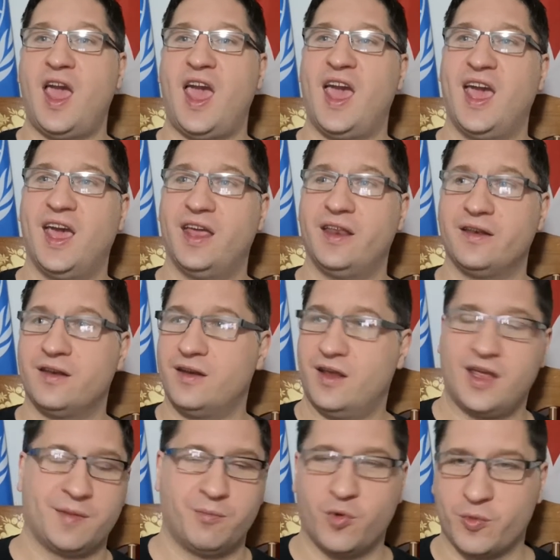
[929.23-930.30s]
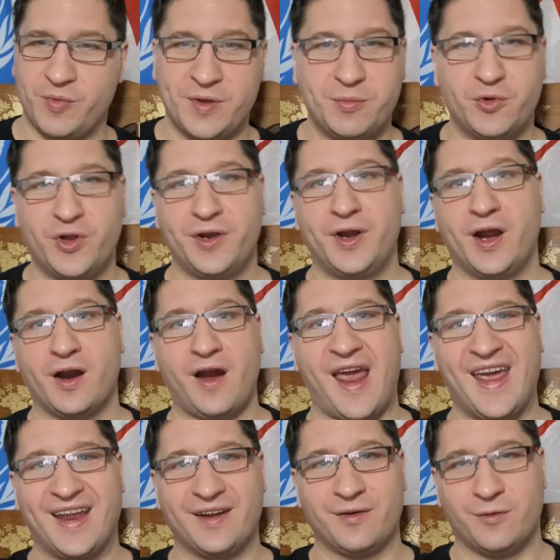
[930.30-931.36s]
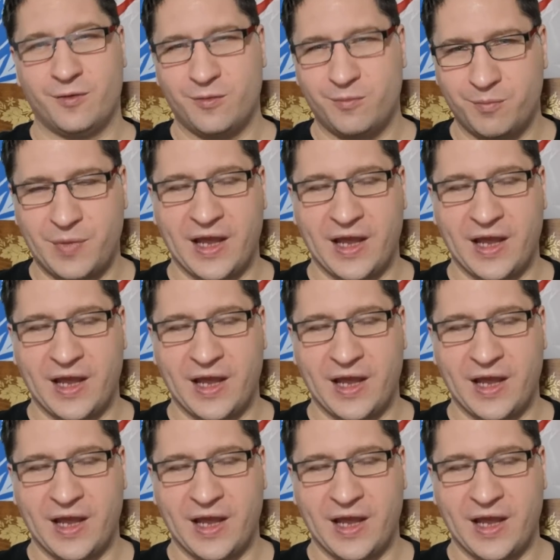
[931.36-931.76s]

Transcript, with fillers: and get more people in there and